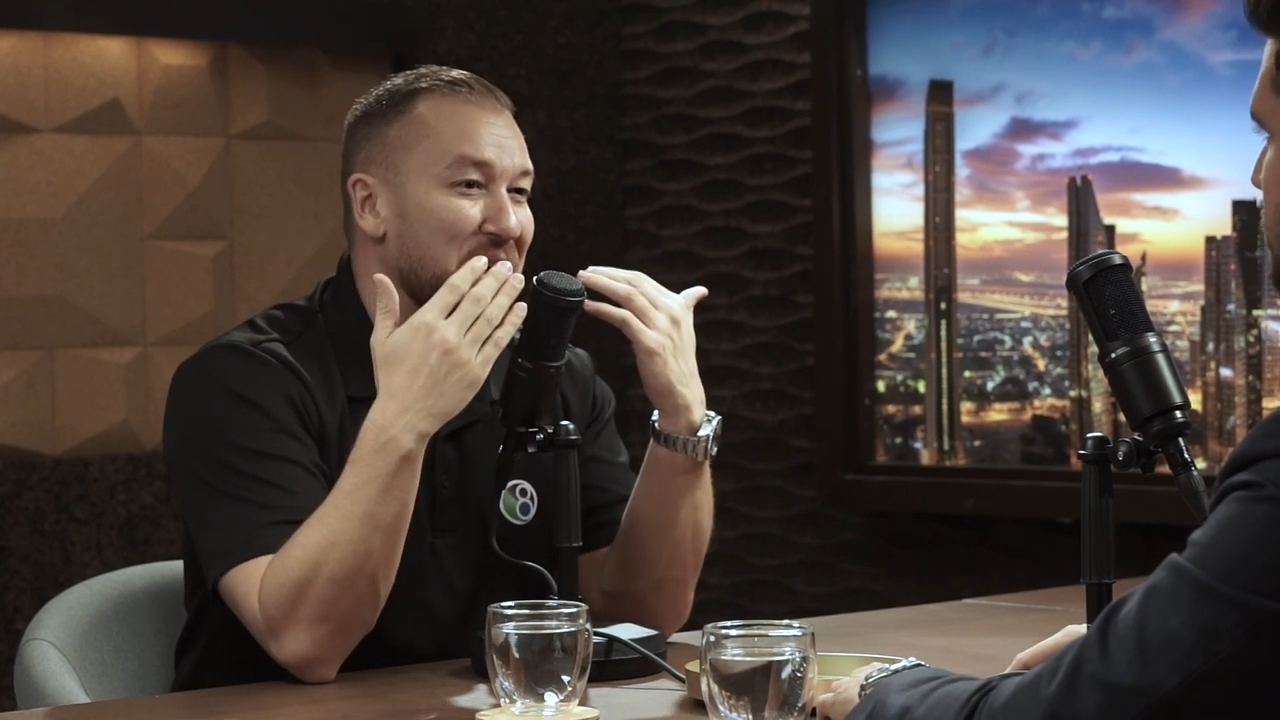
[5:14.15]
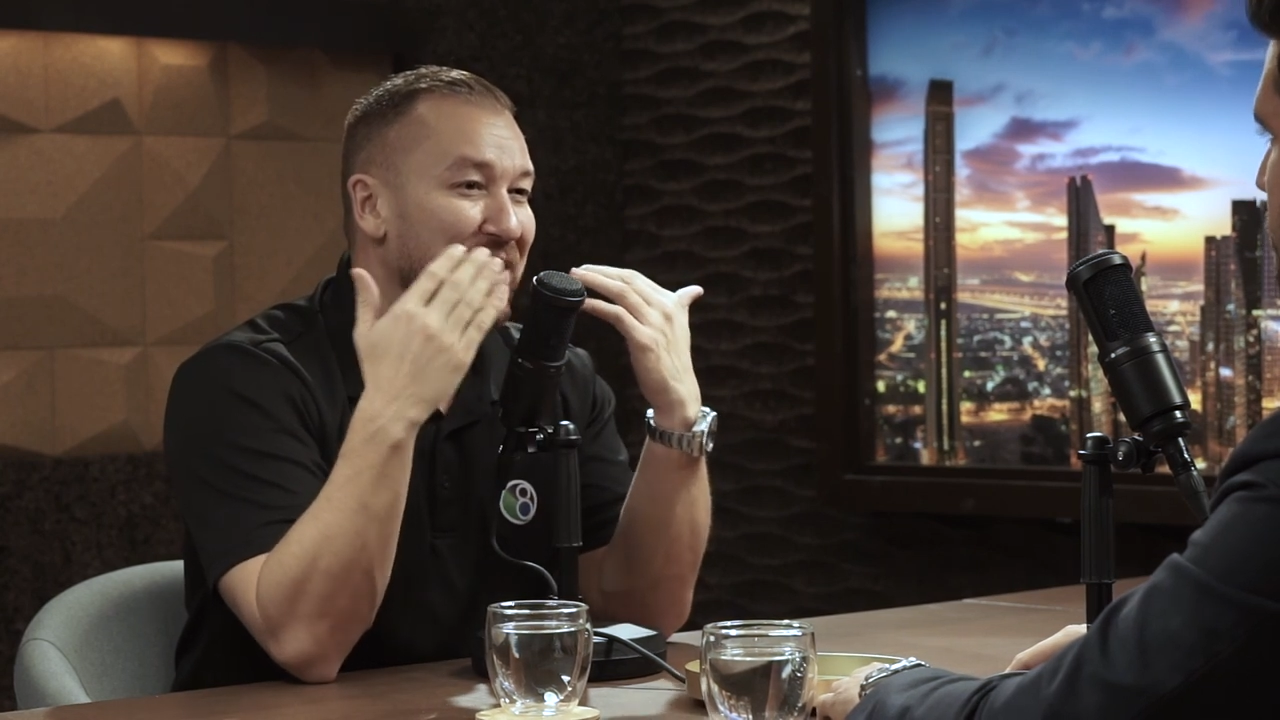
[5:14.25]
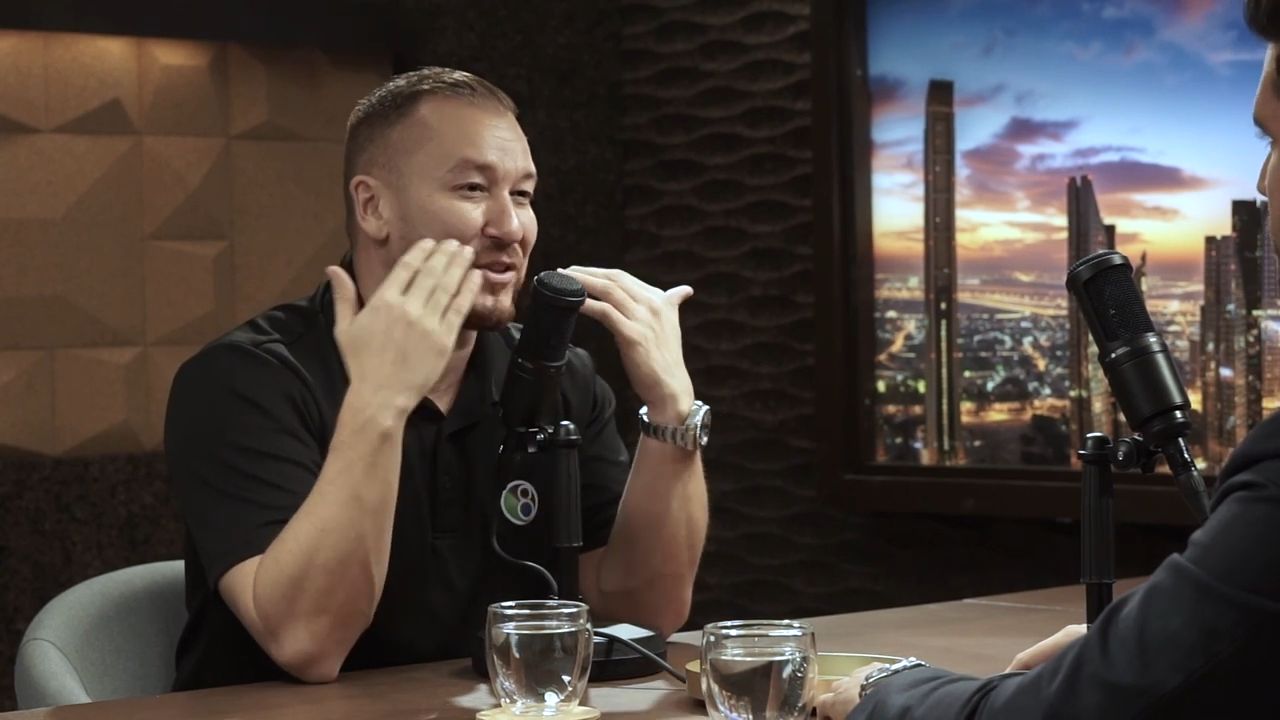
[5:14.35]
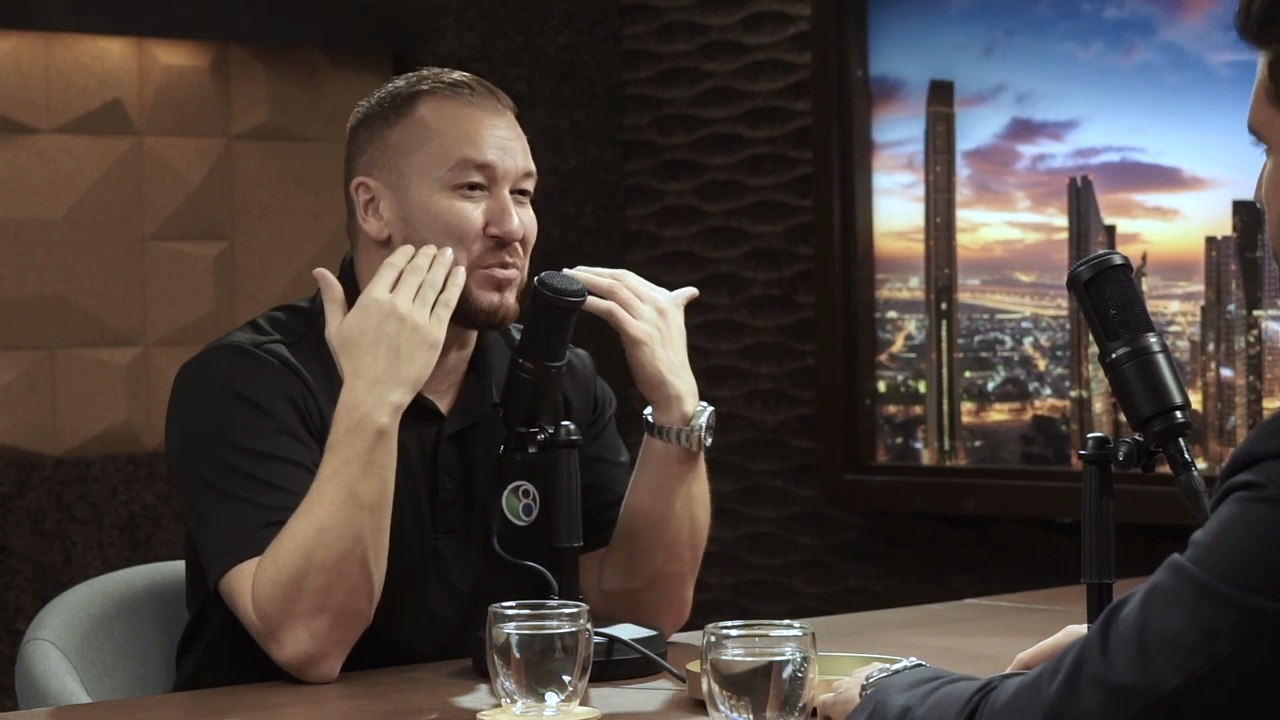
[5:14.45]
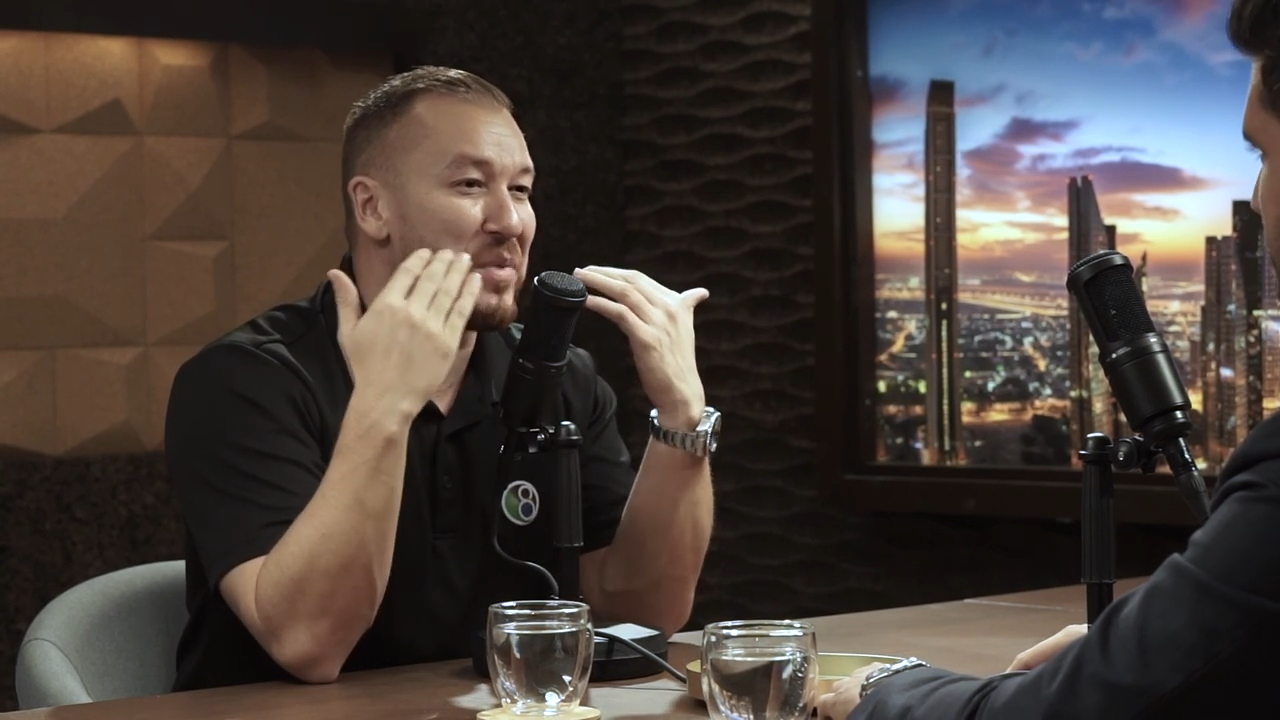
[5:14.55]

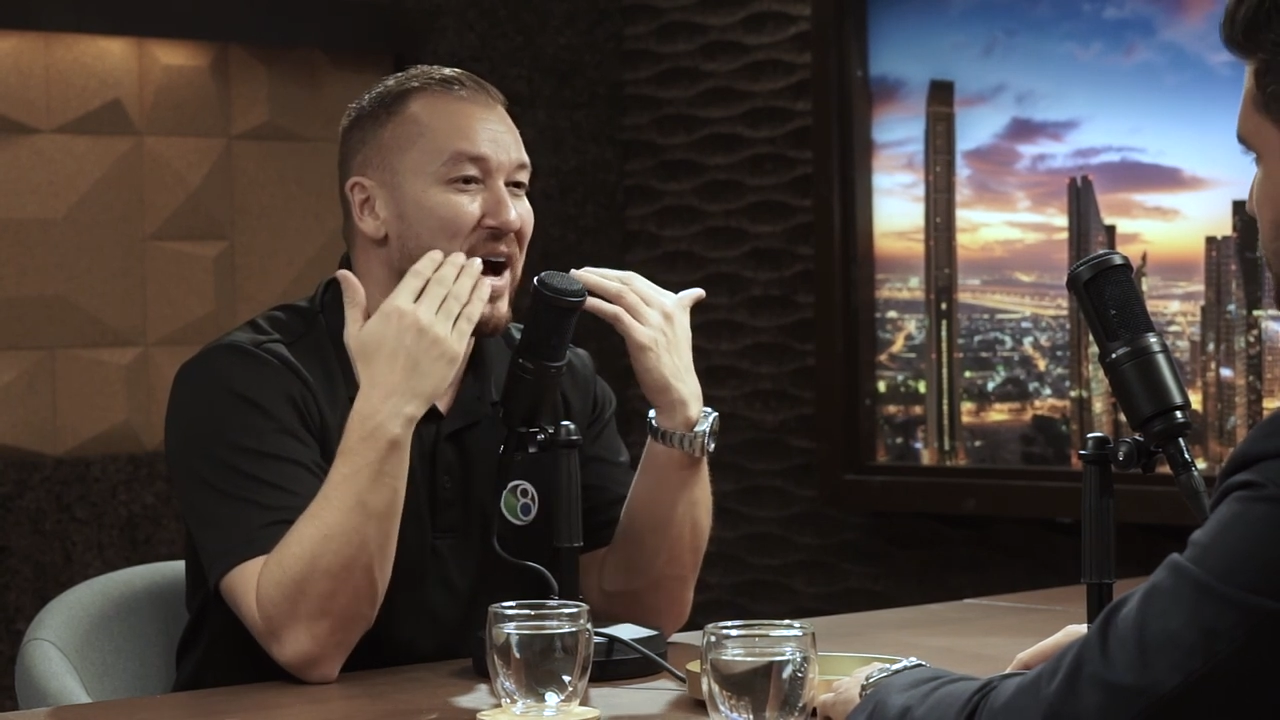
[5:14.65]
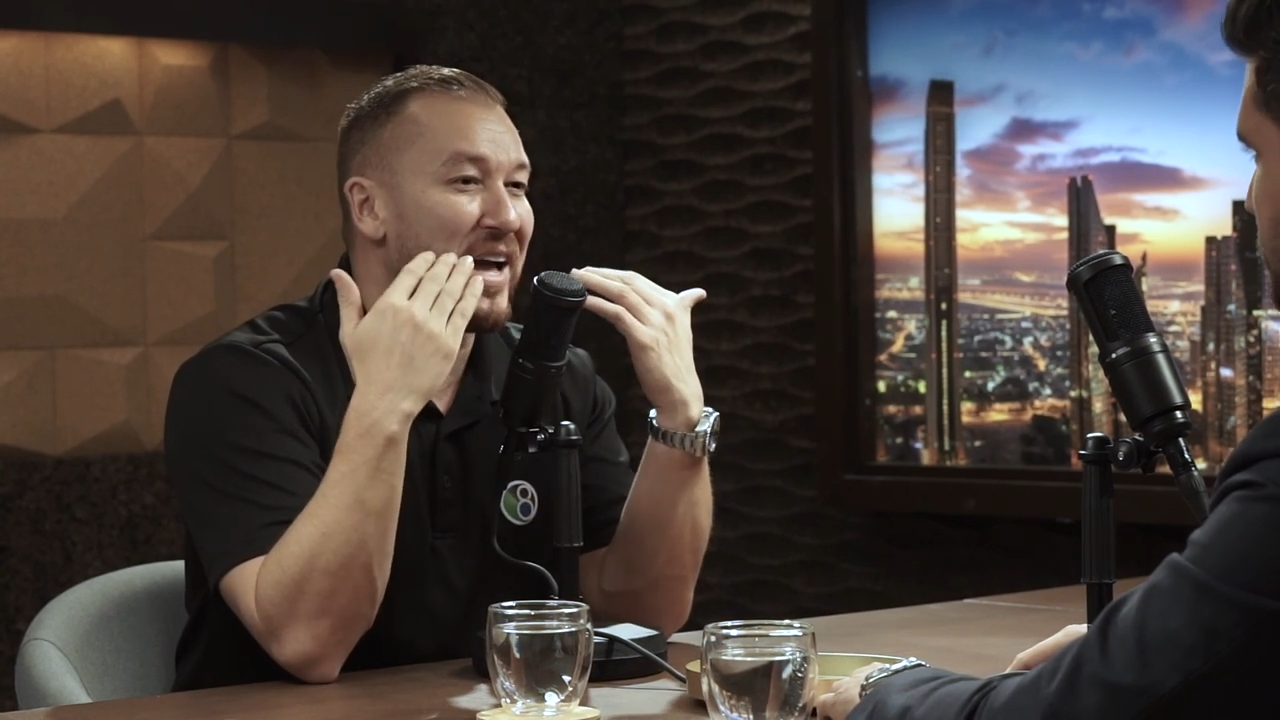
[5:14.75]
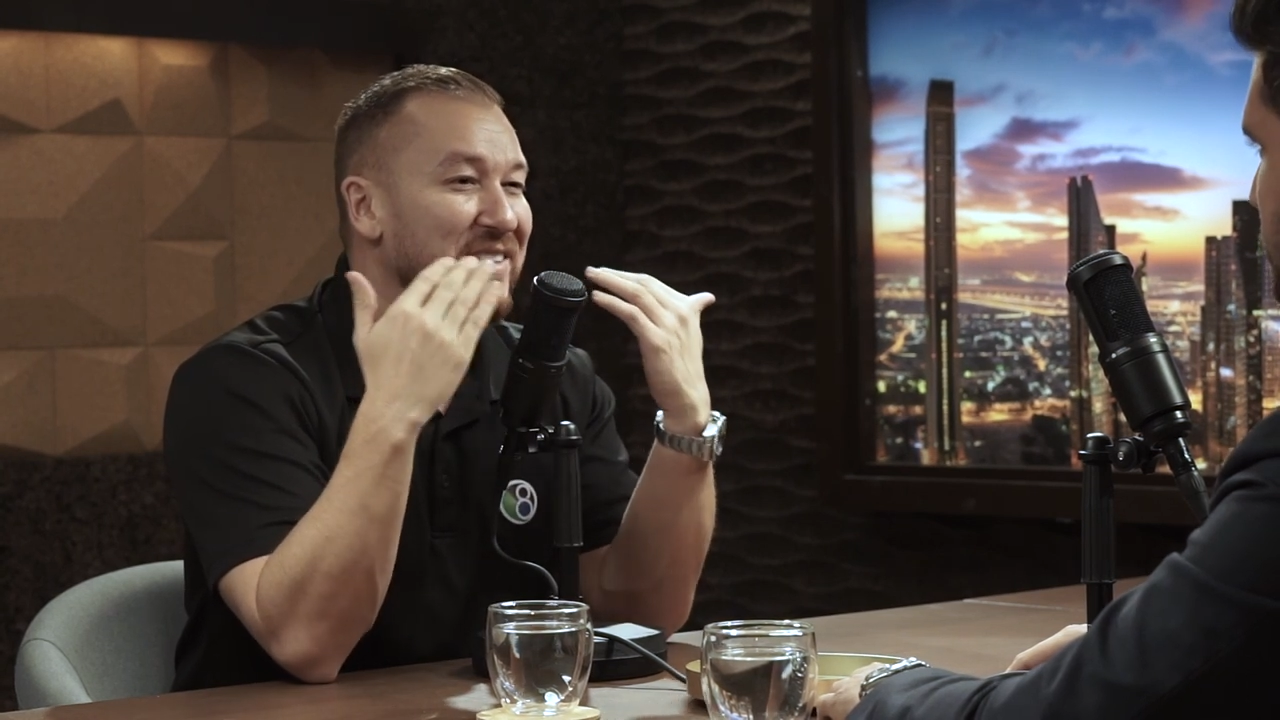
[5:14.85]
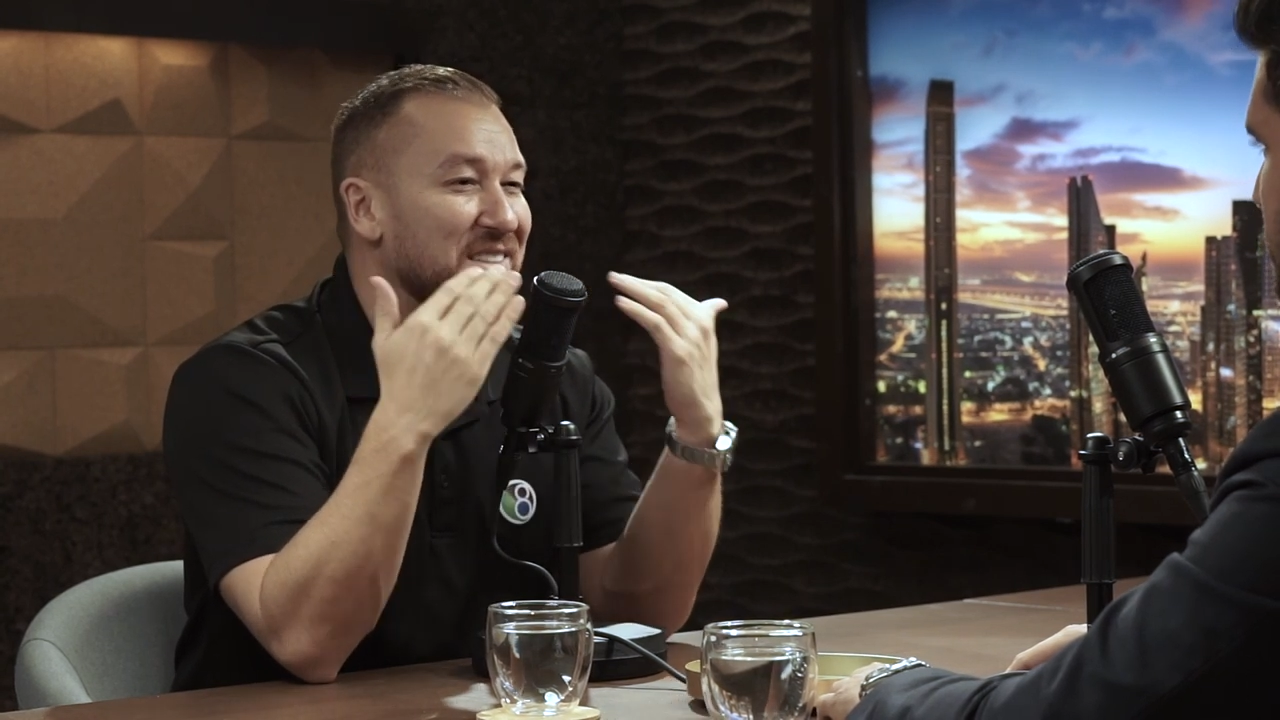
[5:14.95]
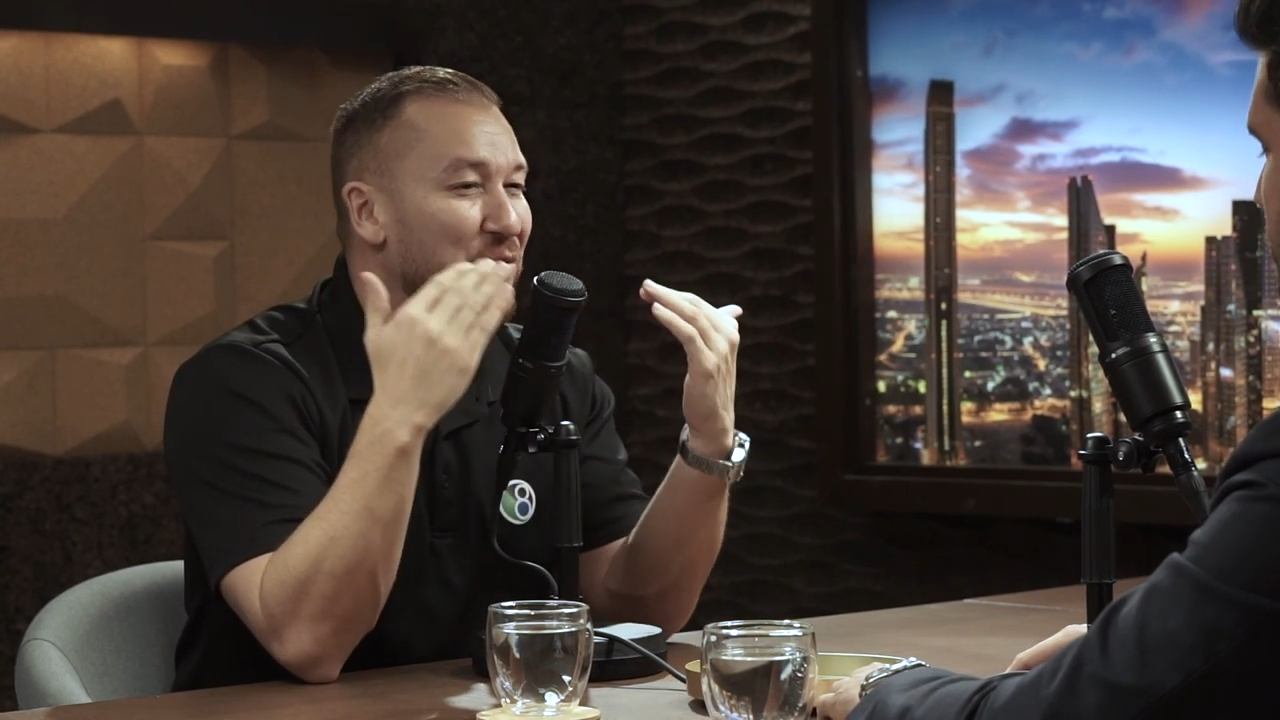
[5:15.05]
Like
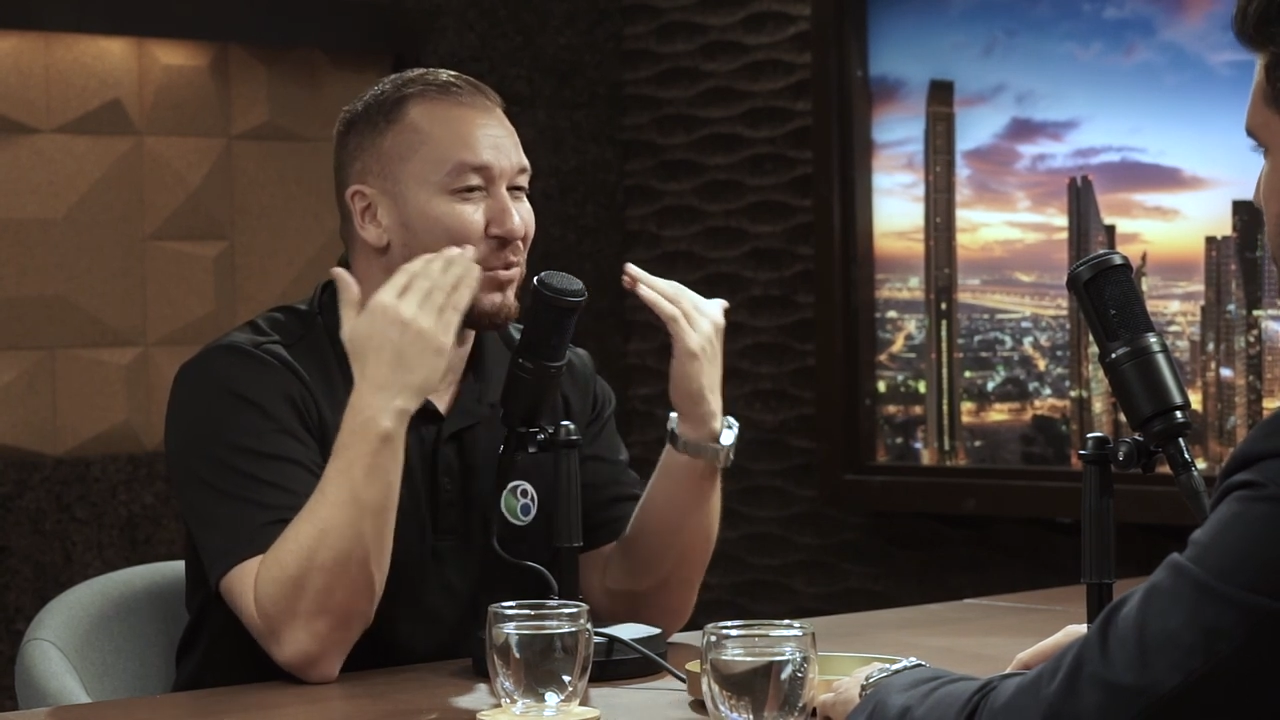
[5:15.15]
Dubai is like